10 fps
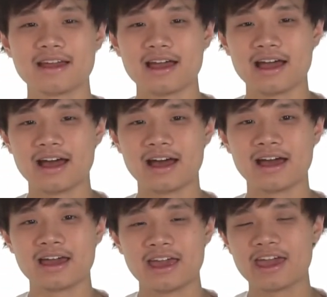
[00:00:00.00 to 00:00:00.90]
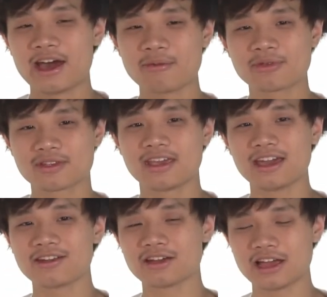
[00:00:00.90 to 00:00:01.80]
It helps with
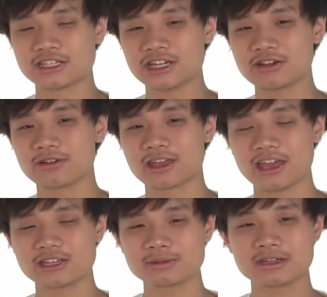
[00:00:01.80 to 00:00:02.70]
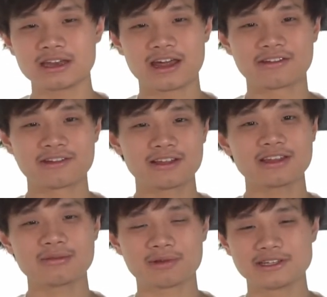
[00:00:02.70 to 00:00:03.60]
channel engagement and I really
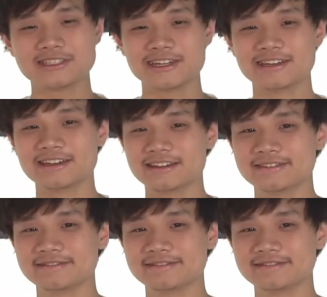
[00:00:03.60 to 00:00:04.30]
appreciate it.